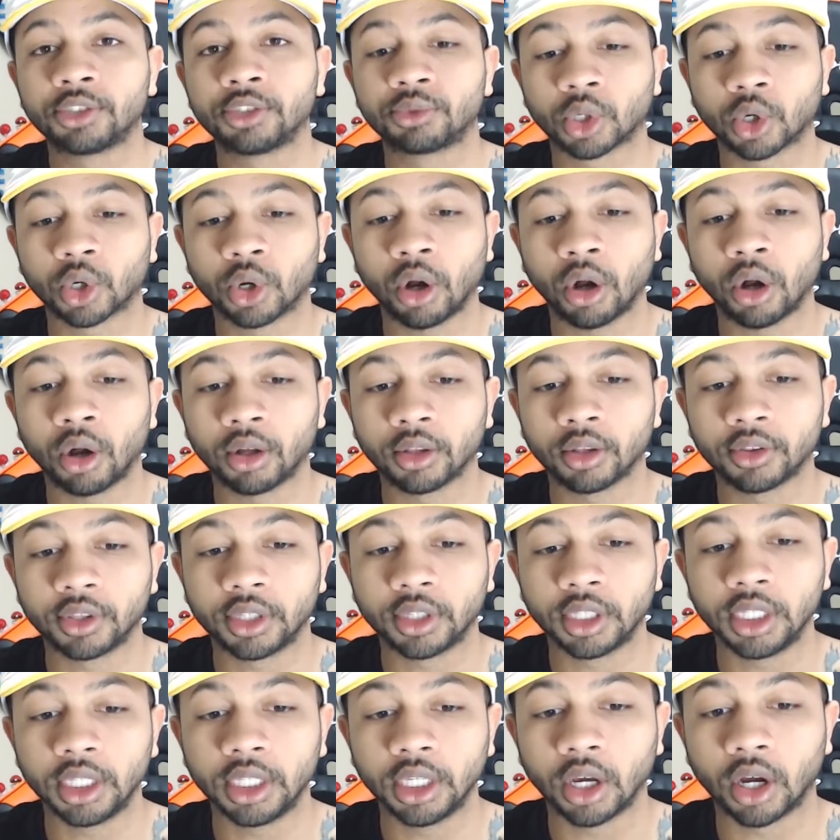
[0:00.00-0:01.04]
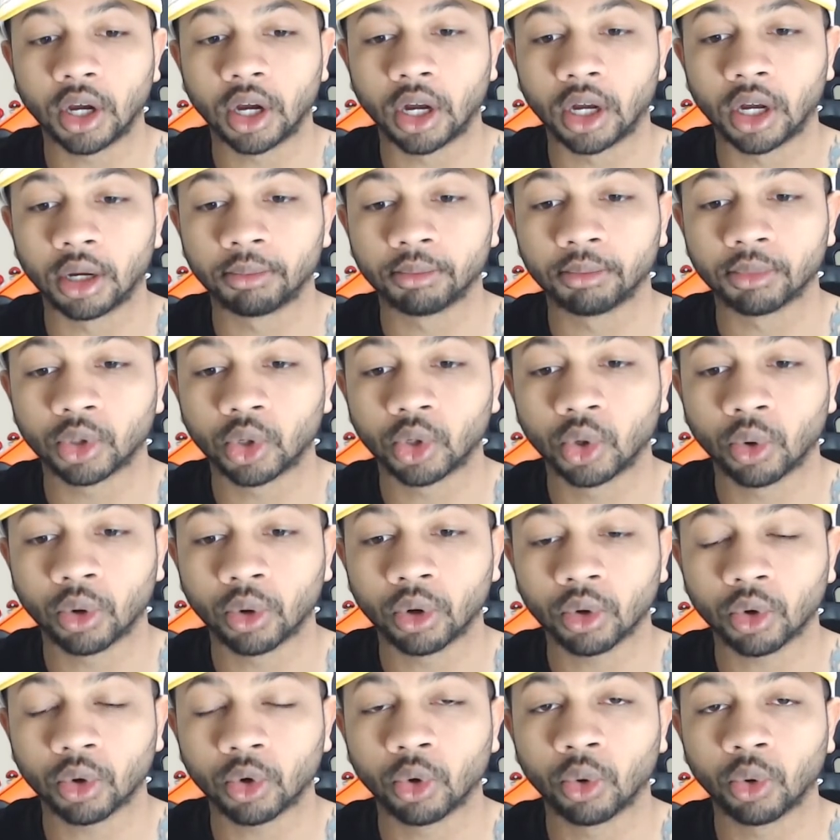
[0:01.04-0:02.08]
recall, the
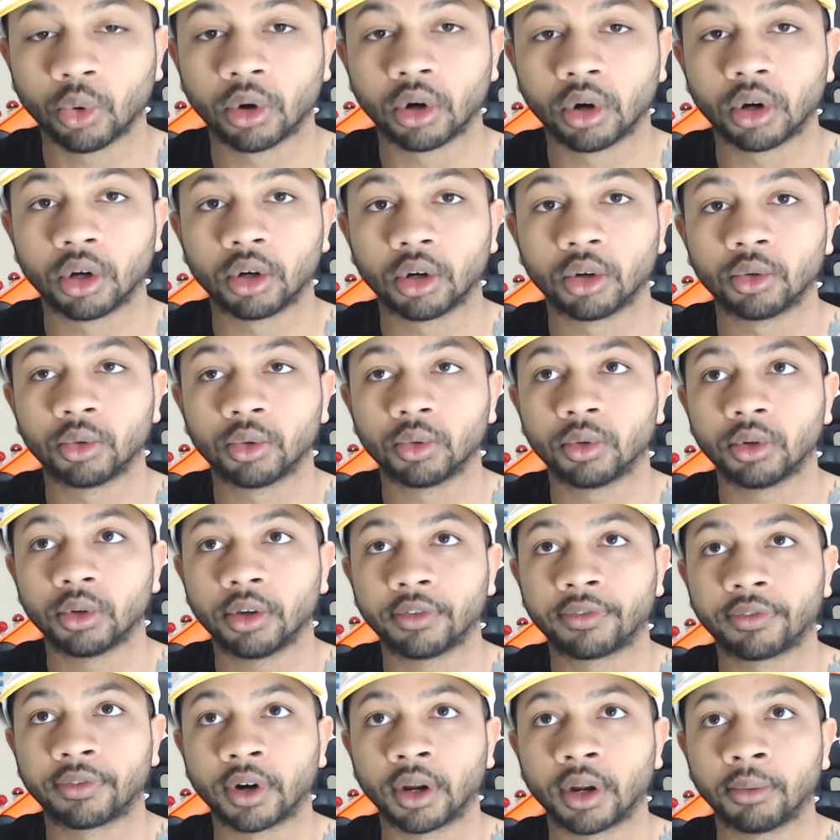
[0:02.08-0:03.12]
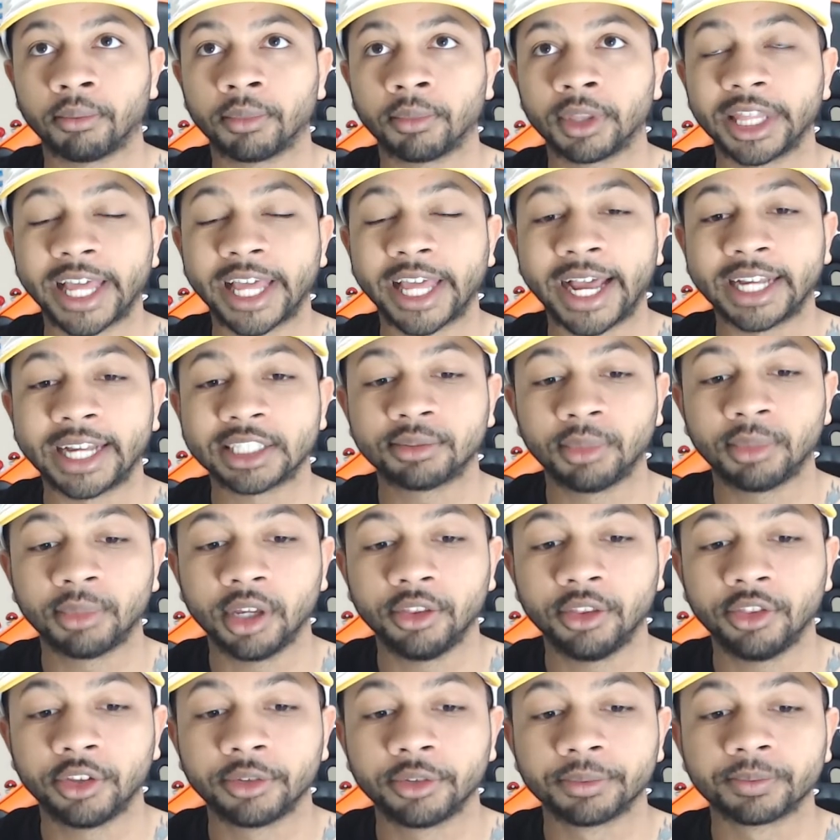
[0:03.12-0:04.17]
Koro from last
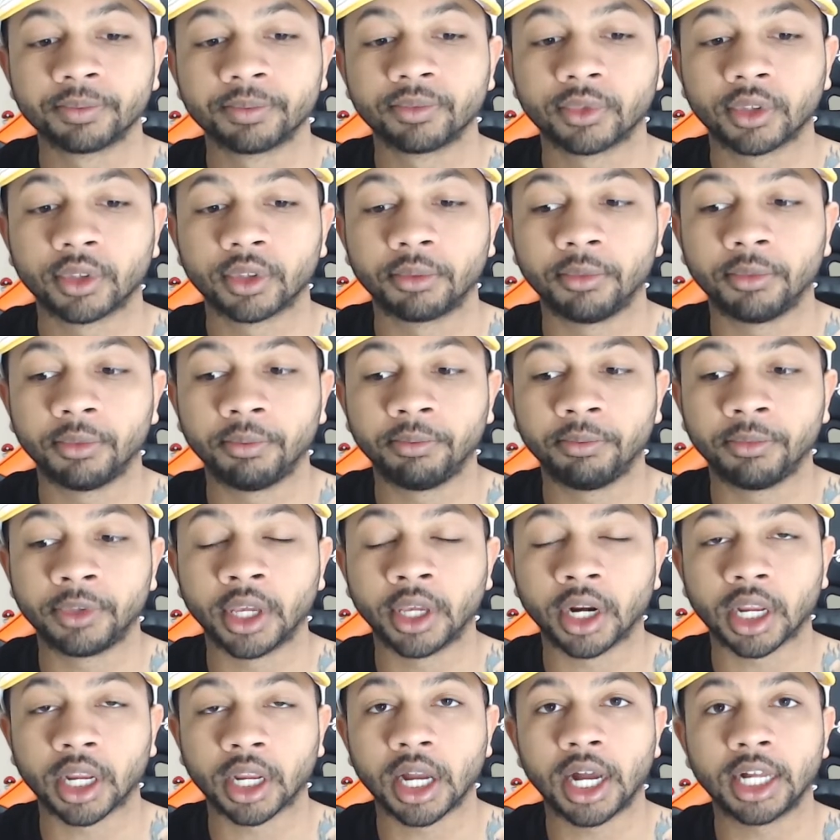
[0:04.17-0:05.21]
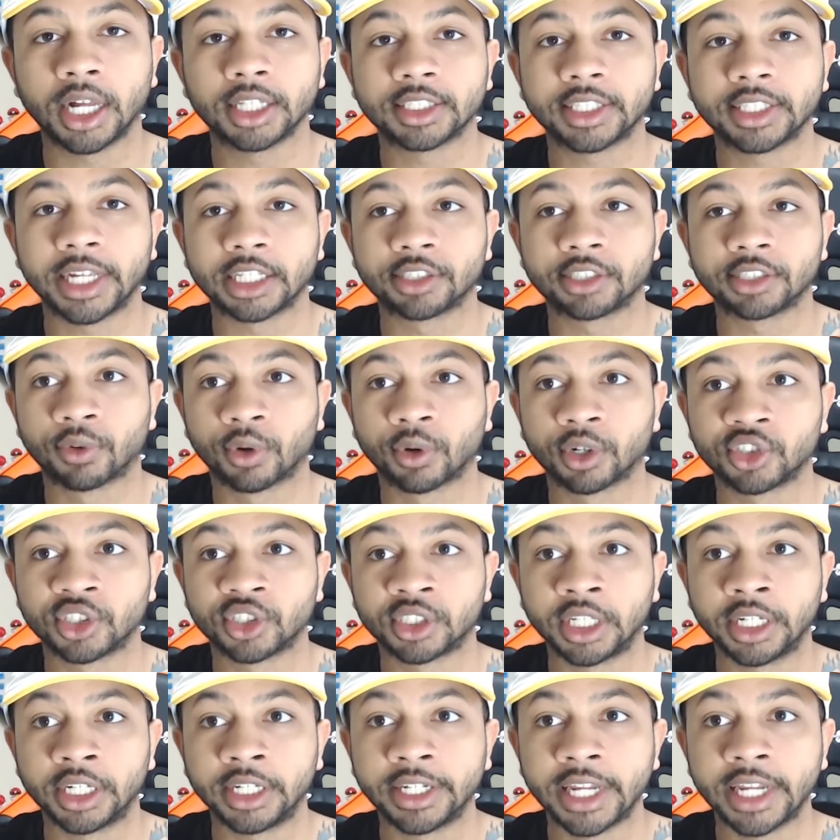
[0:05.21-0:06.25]
month did a contest for us
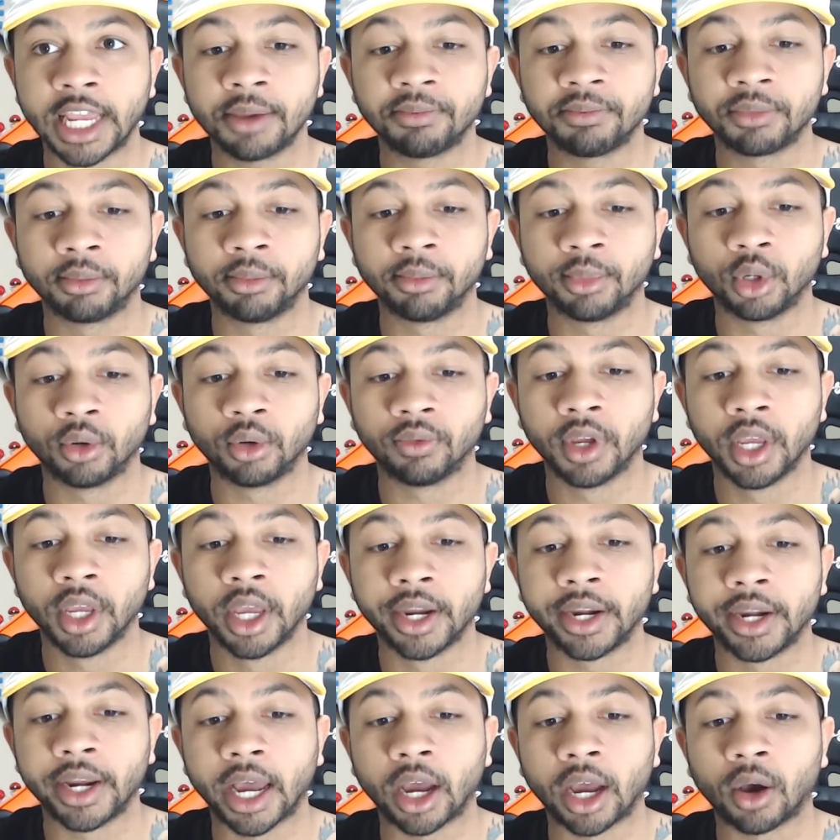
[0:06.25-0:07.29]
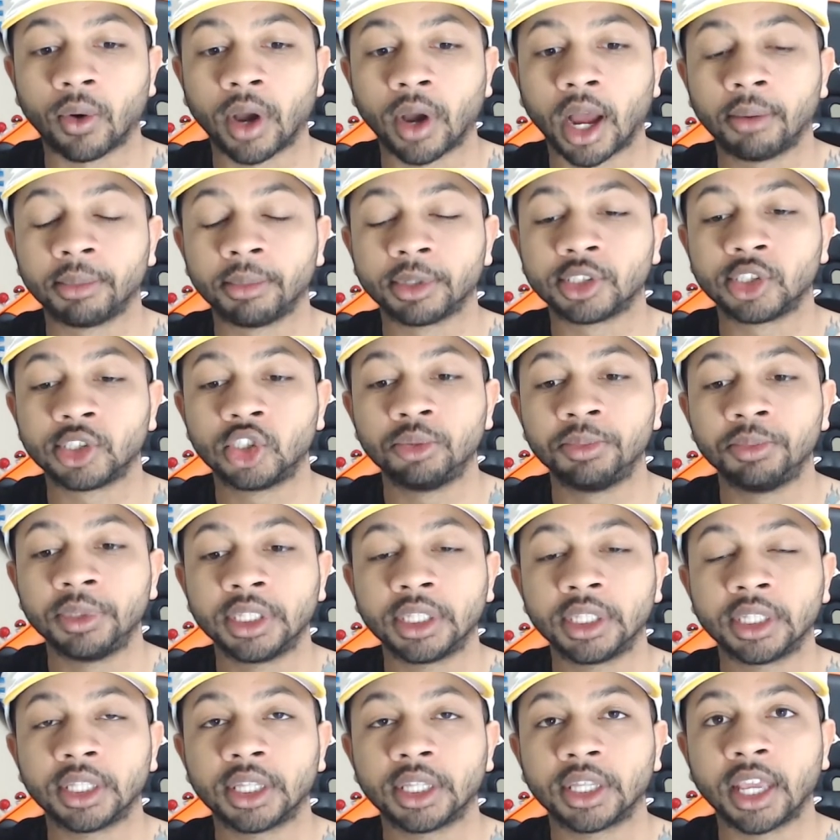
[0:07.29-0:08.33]
to name the move. Now I'm
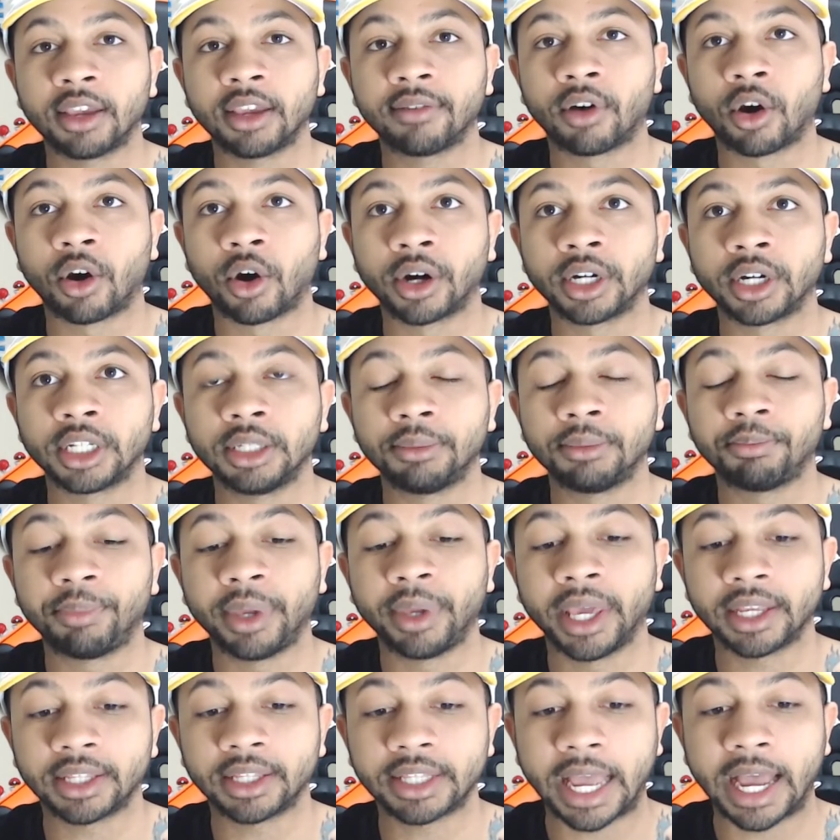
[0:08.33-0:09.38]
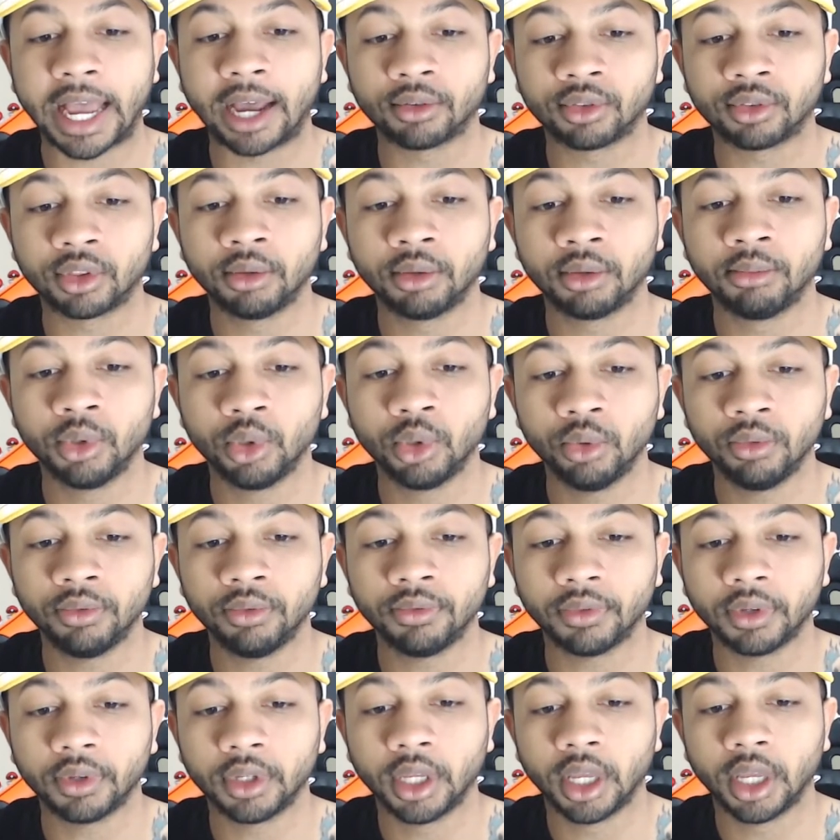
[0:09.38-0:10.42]
assuming they've already picked out the move,
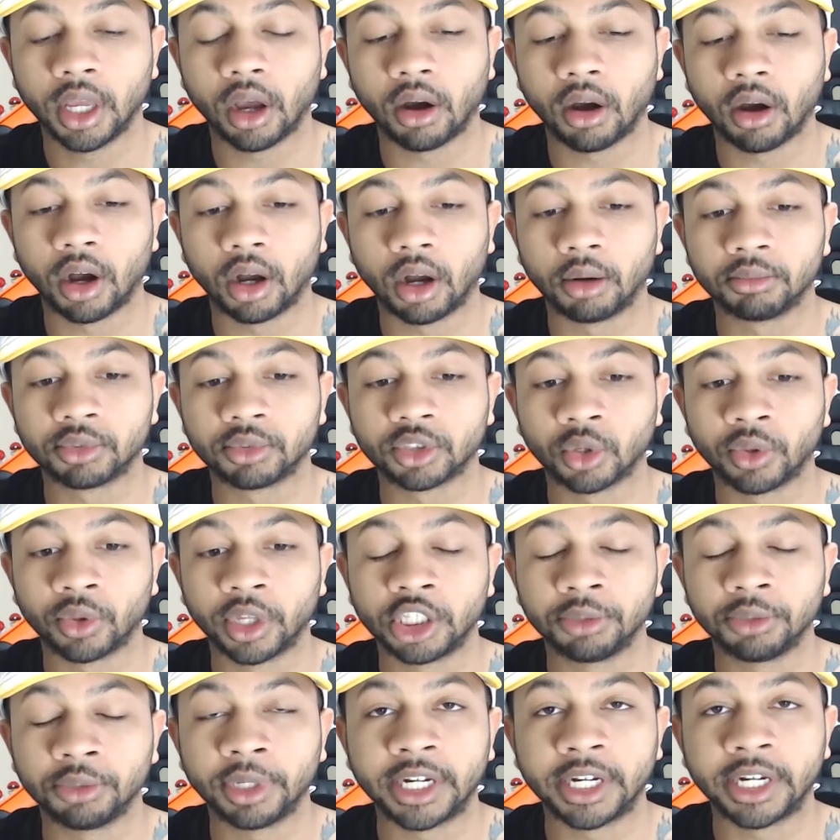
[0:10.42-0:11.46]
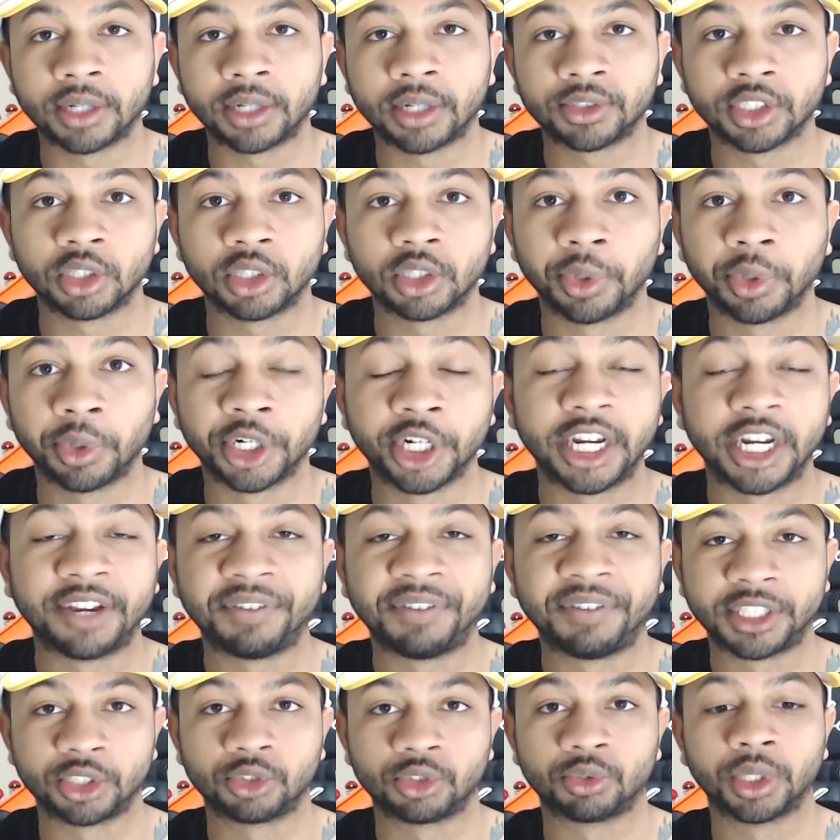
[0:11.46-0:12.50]
so they should be announcing the winner if
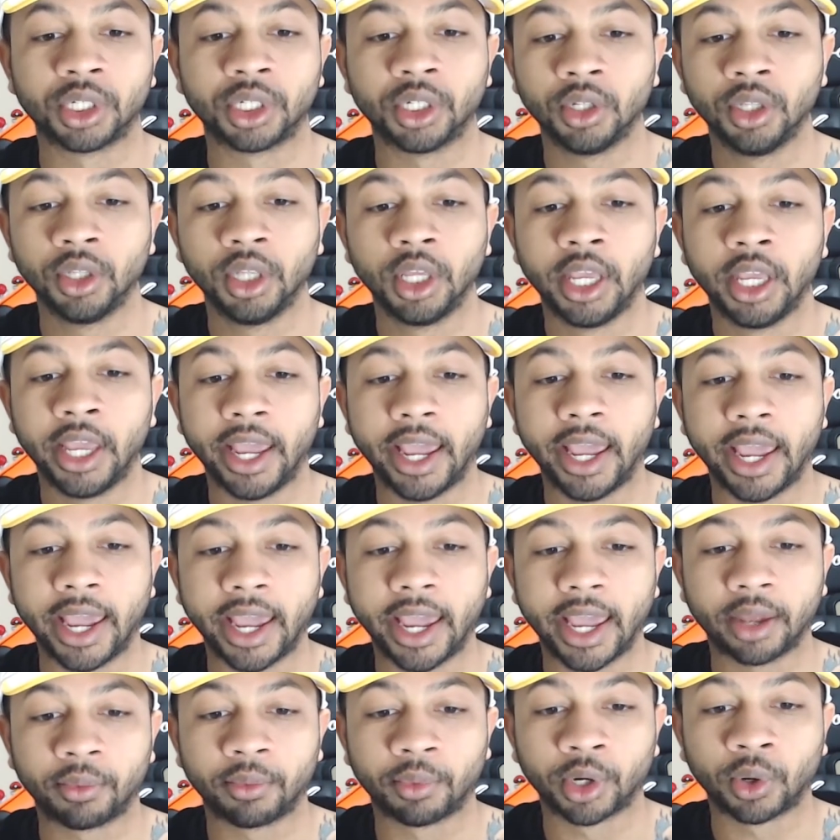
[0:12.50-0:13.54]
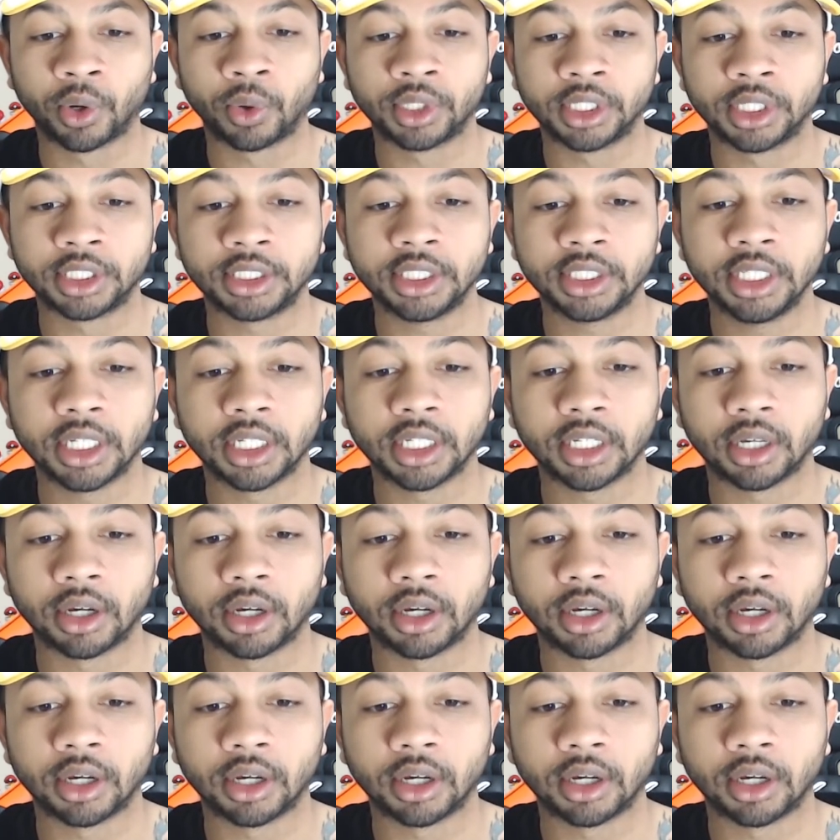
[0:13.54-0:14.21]
this is real, and we're going to see it.